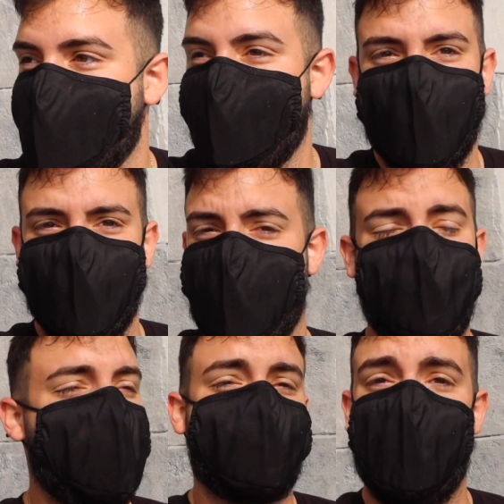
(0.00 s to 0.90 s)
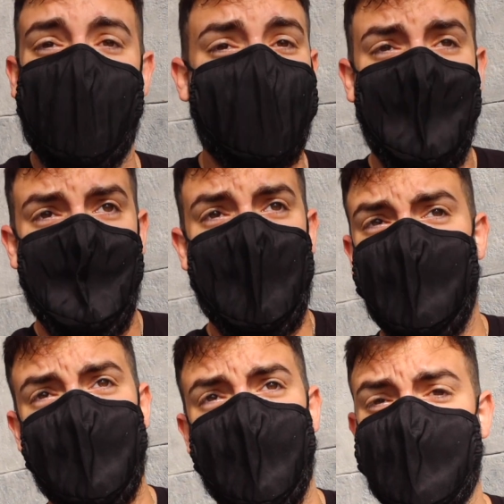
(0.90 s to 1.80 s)
ridiculous. The best ride in
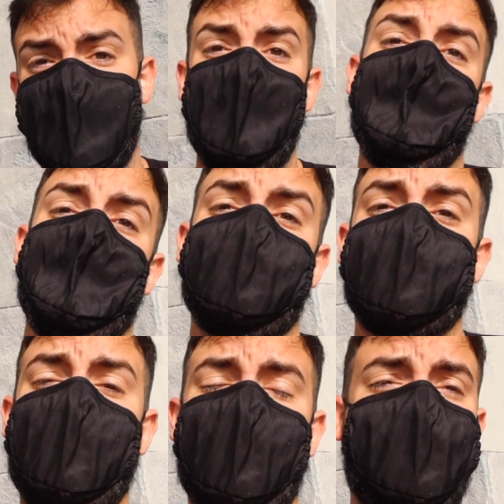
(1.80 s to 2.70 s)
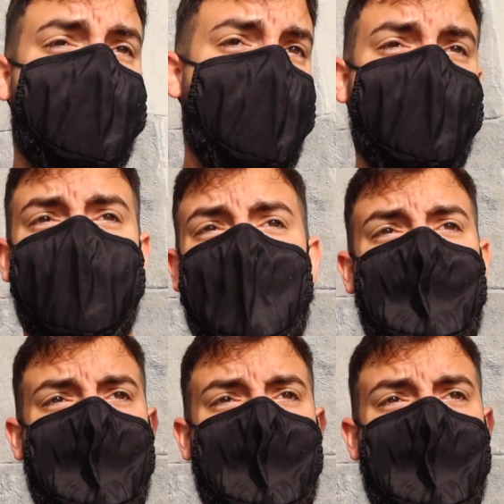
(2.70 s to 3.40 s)
Universal. He's the guy who created